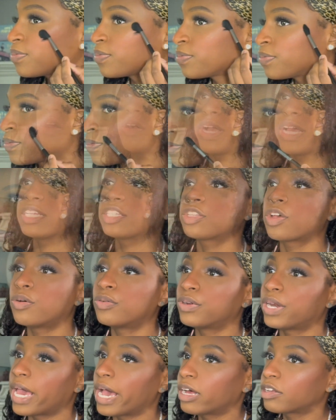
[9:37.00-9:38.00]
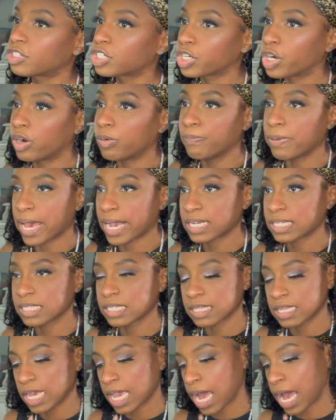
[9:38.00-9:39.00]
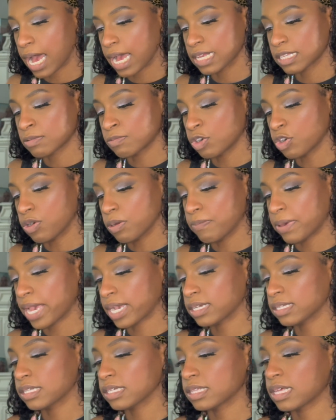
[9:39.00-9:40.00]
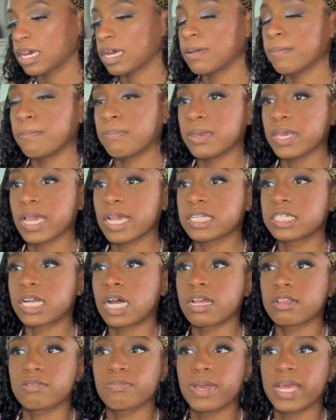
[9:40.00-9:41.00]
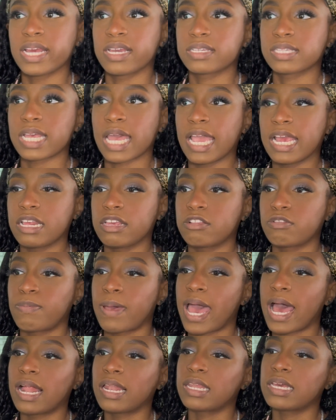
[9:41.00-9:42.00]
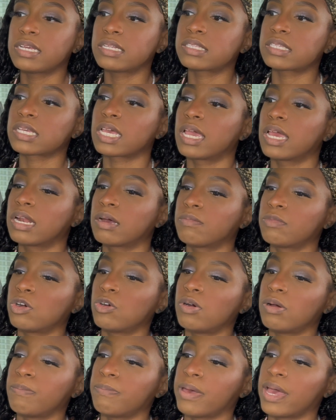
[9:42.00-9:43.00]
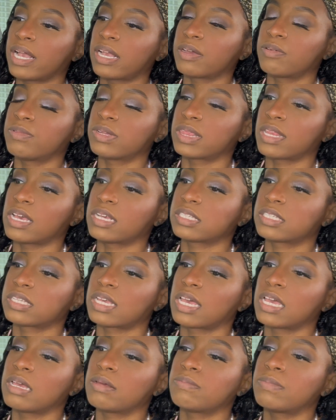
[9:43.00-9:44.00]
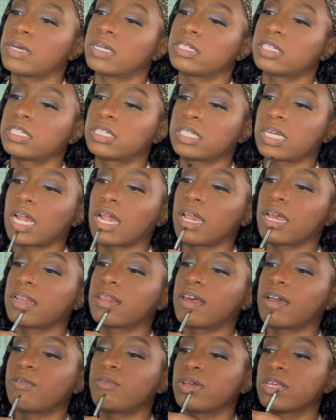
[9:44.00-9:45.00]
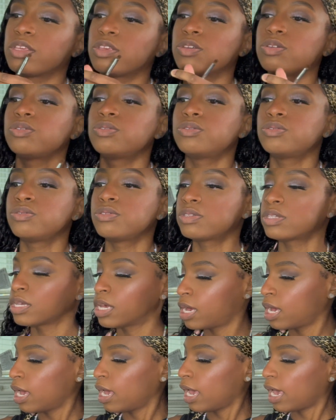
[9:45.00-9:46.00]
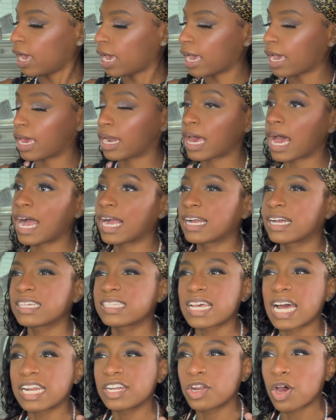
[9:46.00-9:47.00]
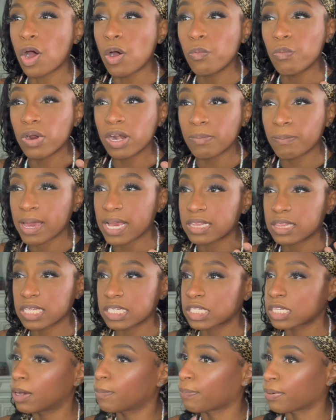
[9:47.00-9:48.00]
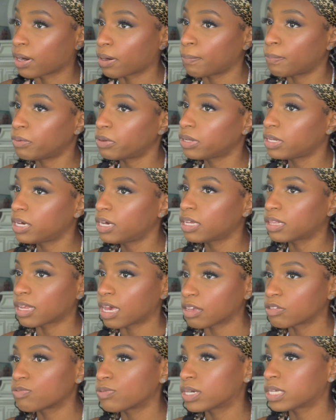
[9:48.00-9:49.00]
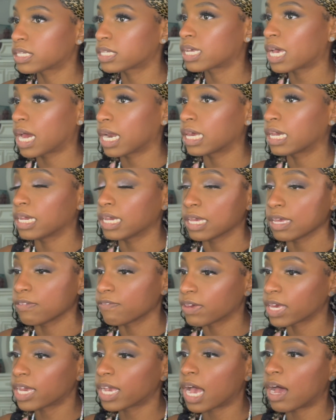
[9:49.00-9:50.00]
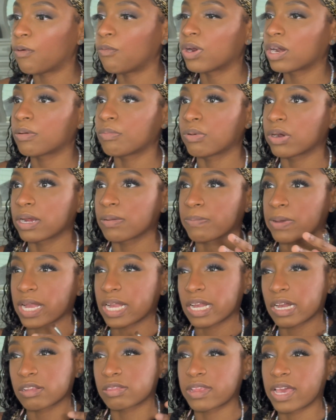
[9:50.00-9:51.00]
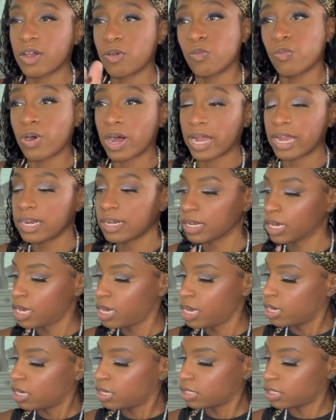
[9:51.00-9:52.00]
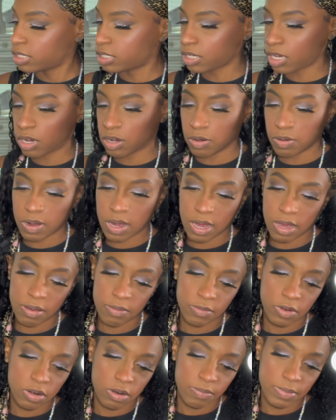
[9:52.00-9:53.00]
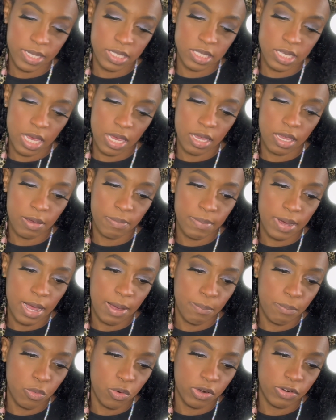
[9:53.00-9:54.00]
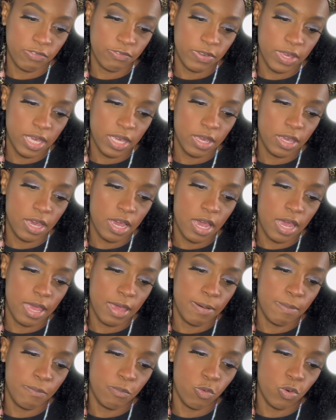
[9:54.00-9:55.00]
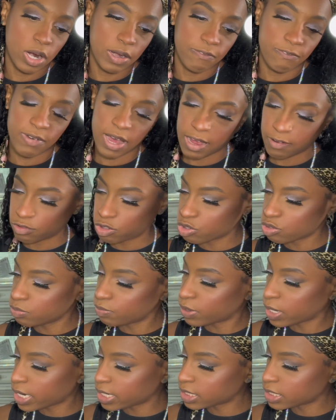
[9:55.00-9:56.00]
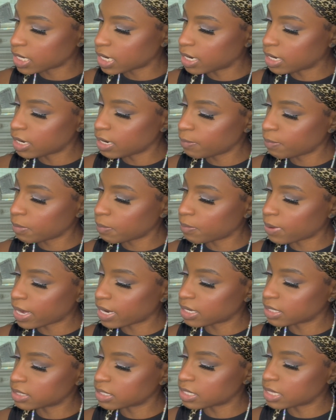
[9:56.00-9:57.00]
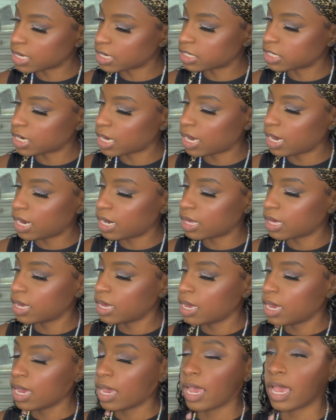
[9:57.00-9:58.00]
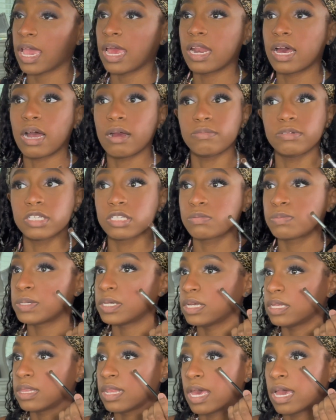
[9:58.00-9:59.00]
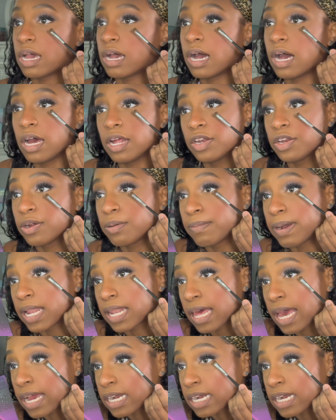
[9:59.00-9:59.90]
Okay, so now to go back into the eyes, I'm going back into the BH Cosmetics 80s palette, and I'm going back in with that same shade that we used. And because I don't want to make this a purple look, that's what it's kind of giving. I want to bring back out that white. So I'm going to be taking my Morphe M152 brush and dipping back into that shade, and I'm just putting that under my lash